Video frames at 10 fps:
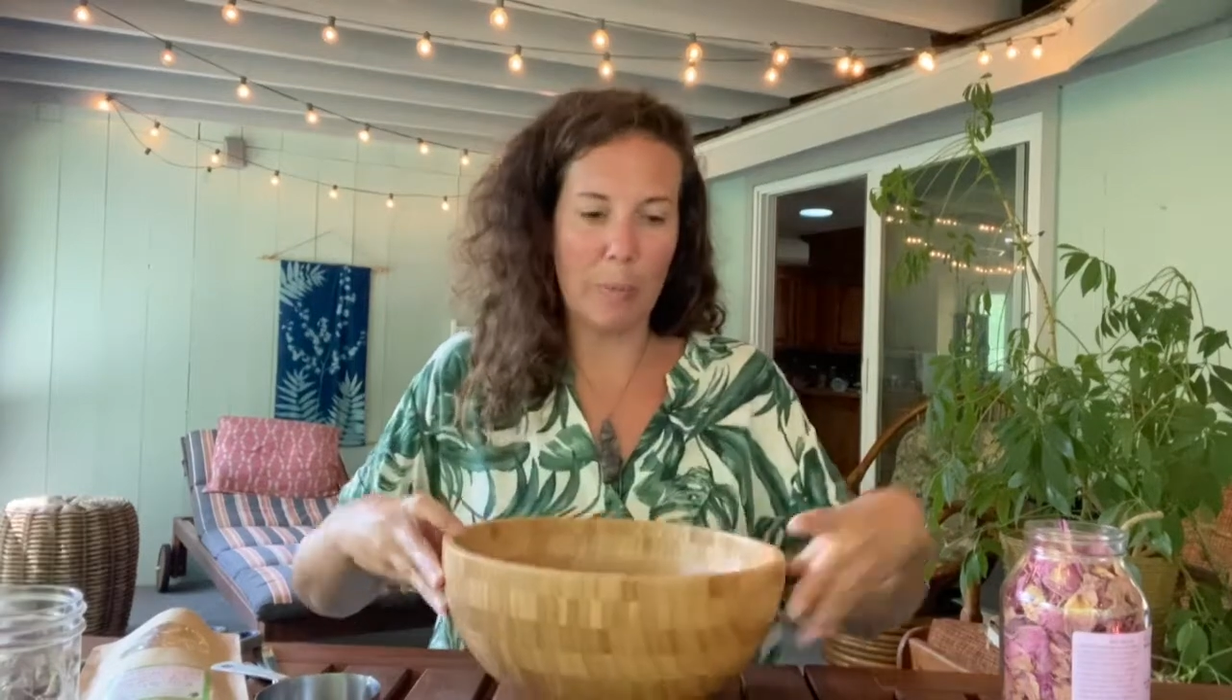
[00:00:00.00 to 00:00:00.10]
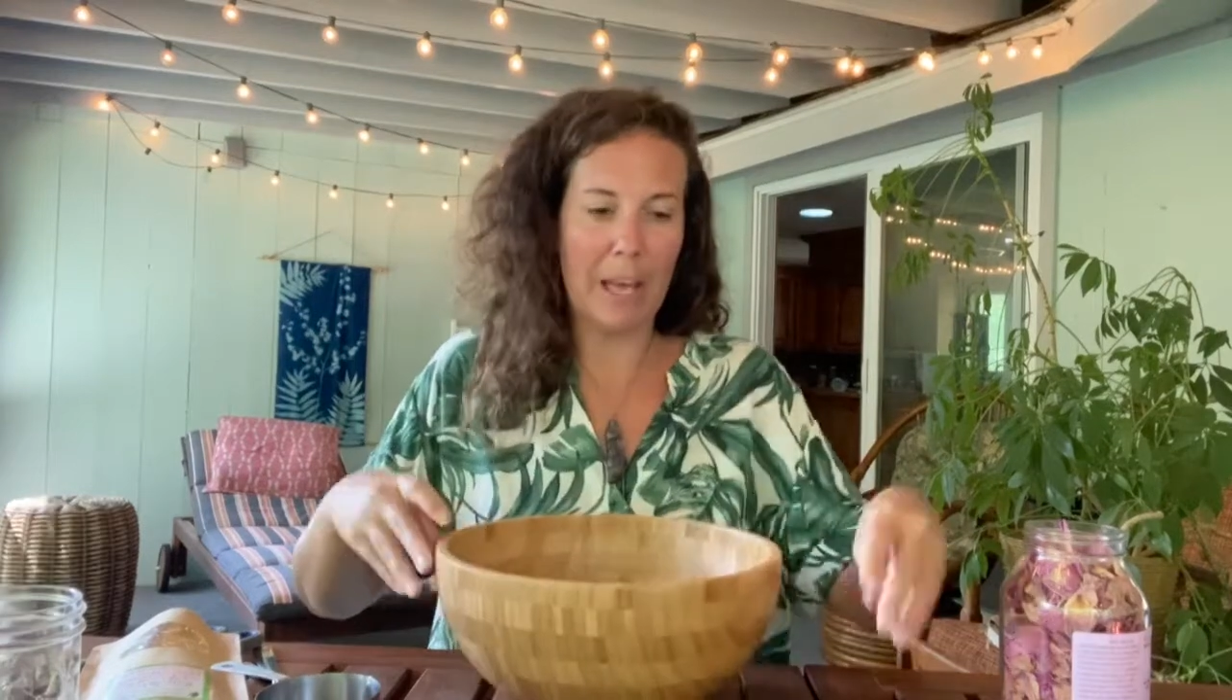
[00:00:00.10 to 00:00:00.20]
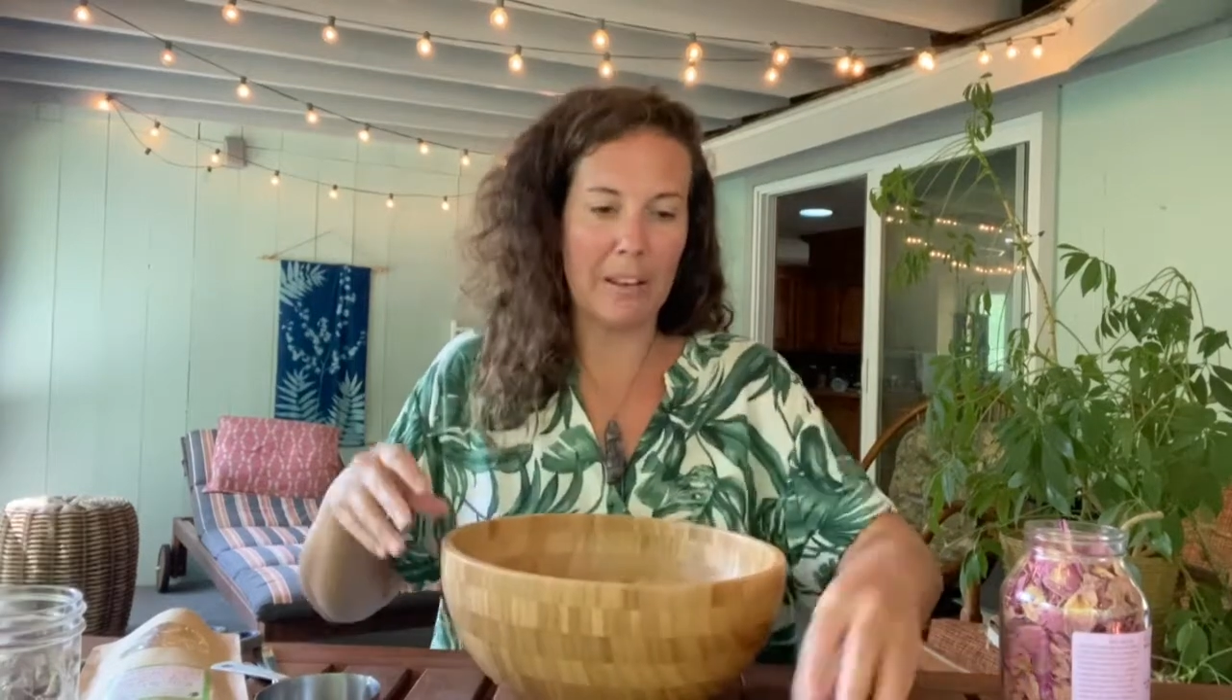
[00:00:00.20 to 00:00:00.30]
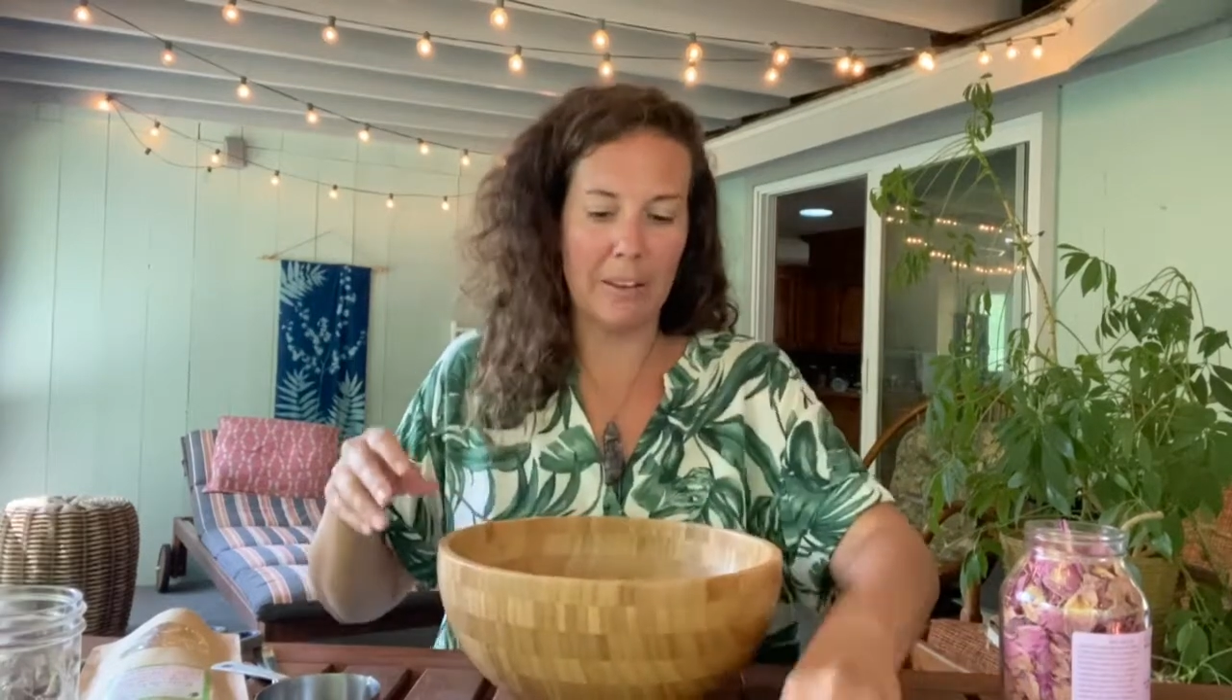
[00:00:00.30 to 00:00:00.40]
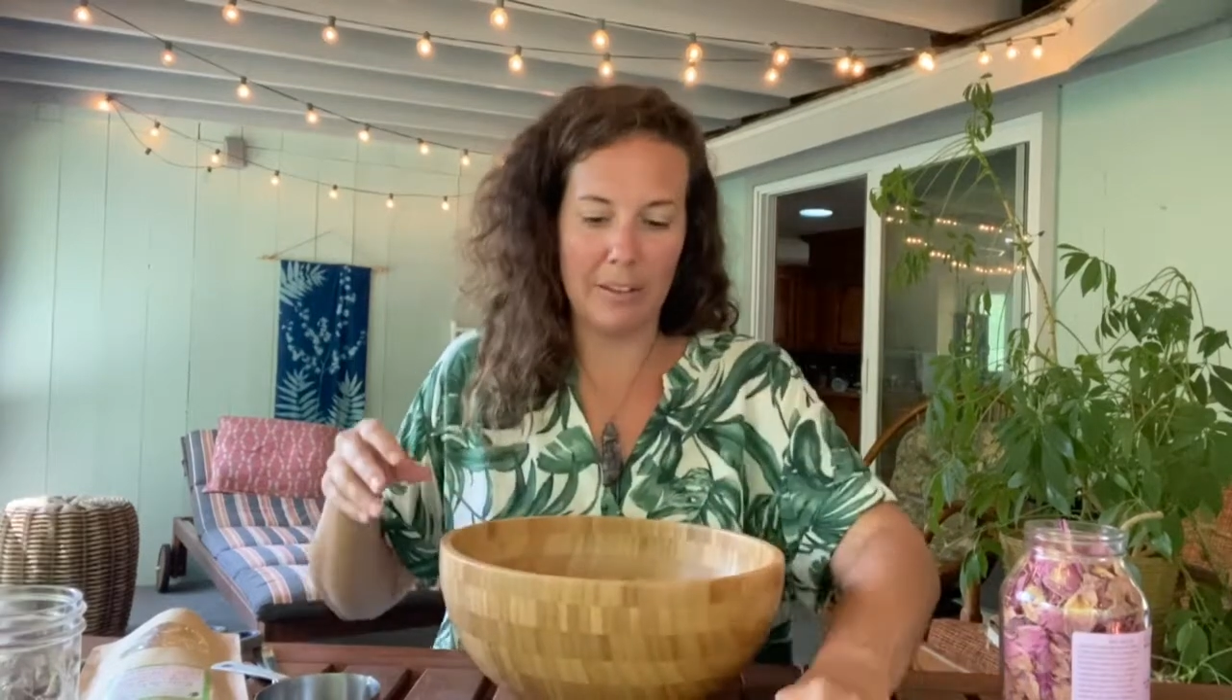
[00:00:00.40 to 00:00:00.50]

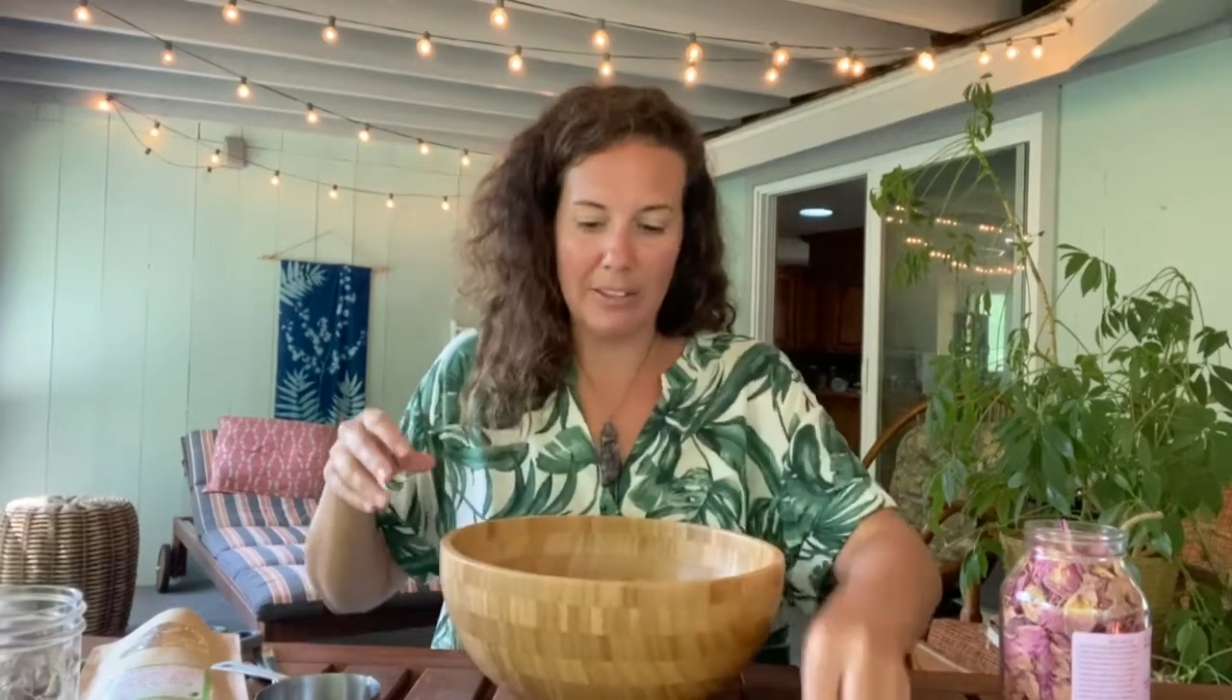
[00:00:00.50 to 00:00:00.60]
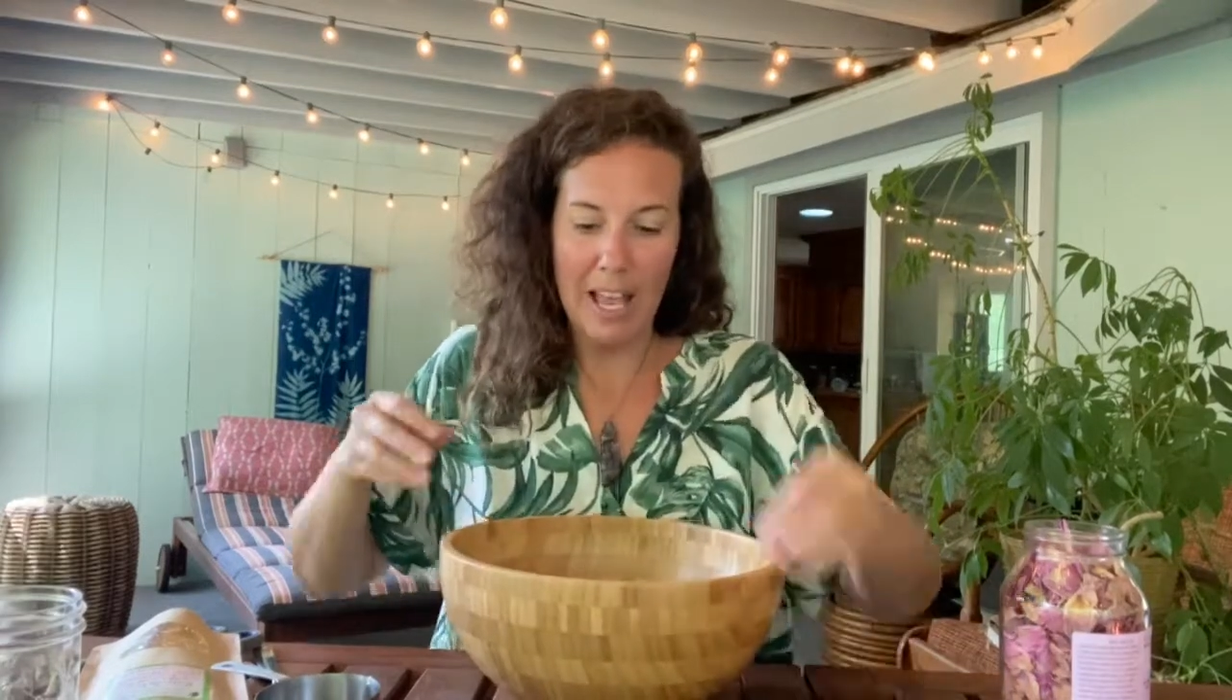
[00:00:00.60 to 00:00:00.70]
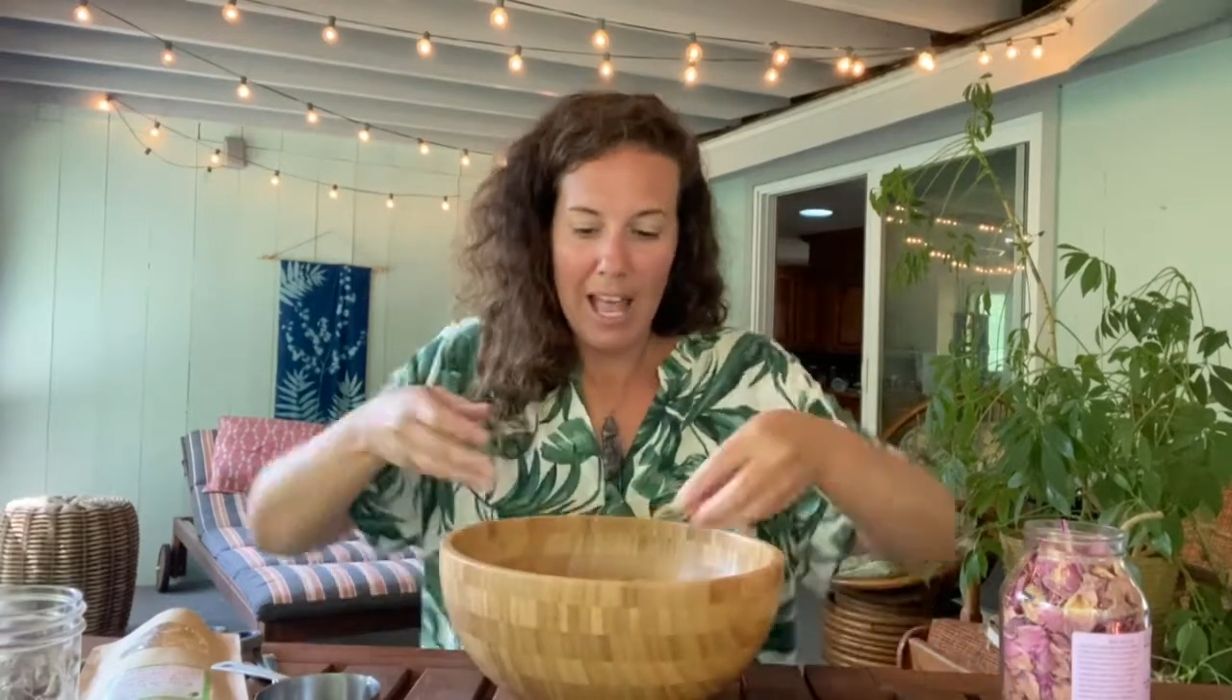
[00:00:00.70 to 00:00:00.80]
petals.